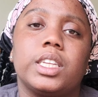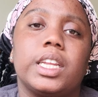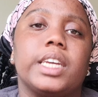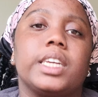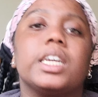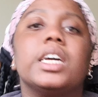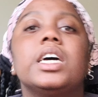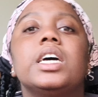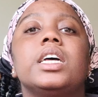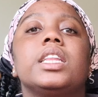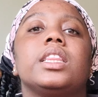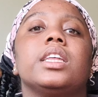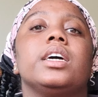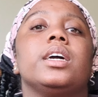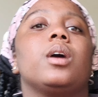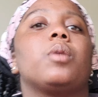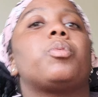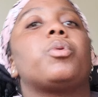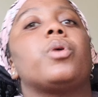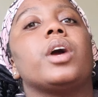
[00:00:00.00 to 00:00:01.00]
Like, the
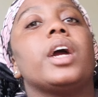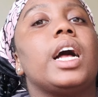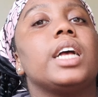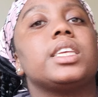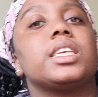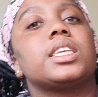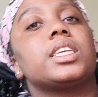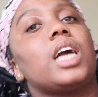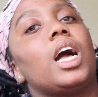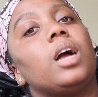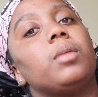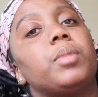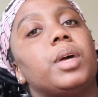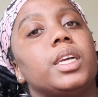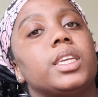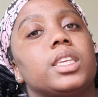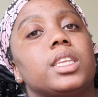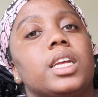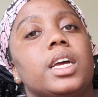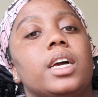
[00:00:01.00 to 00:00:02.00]
airport has a Sky
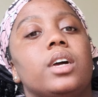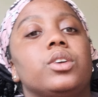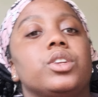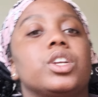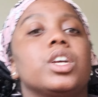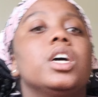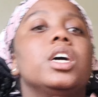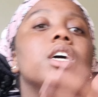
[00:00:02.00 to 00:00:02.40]
Miles lounge.